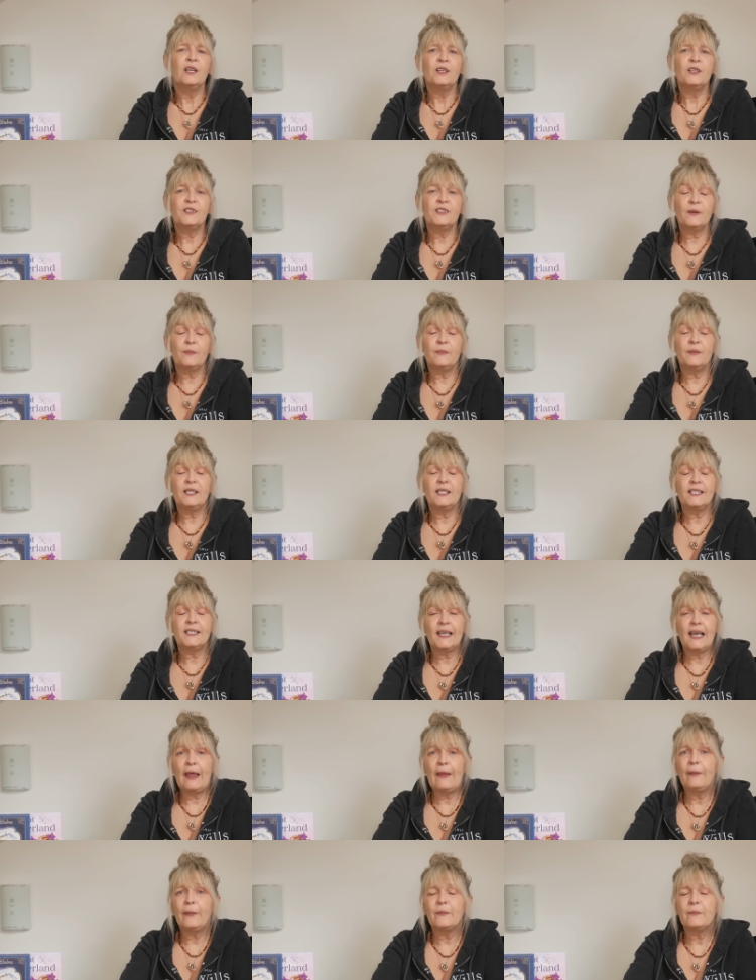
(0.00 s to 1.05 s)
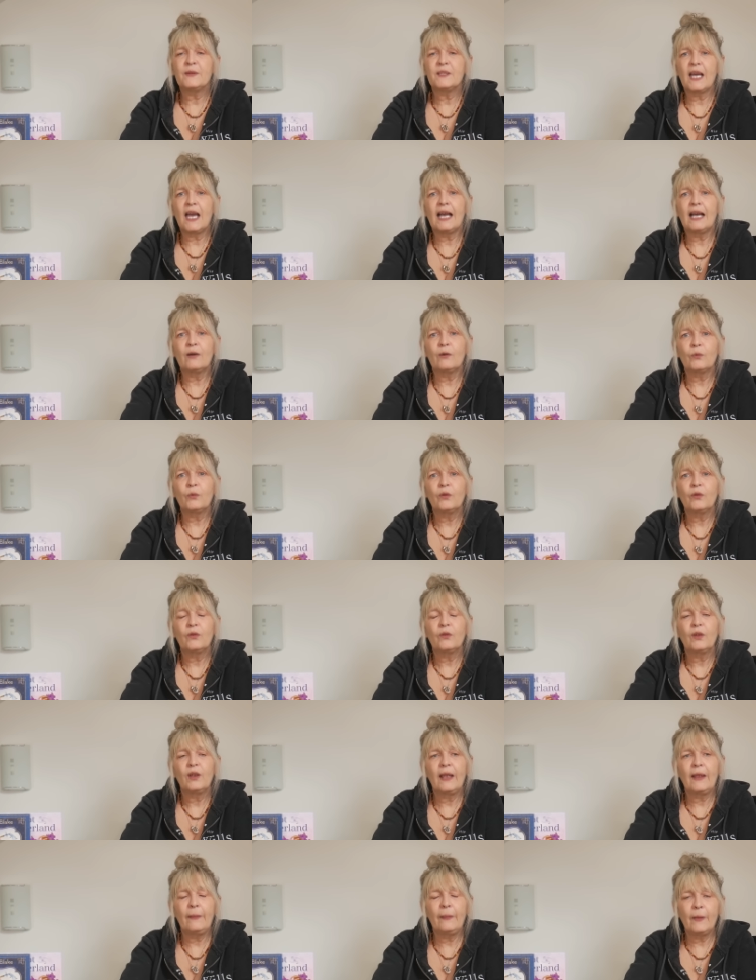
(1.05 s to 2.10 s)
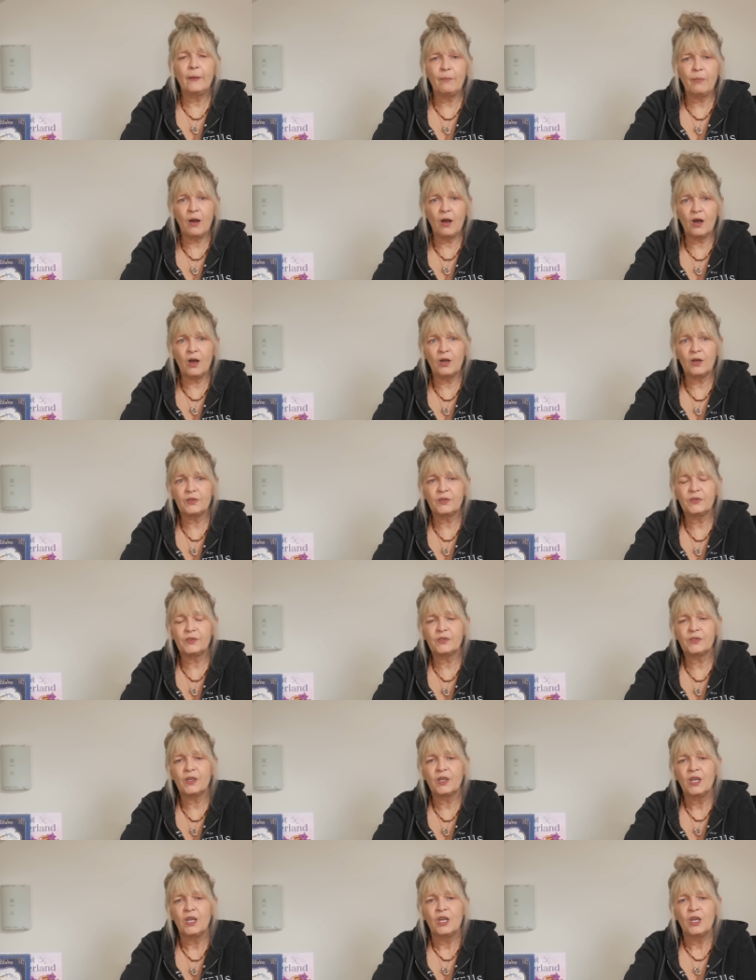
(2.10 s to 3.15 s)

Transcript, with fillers: Somebody's let them down in the past.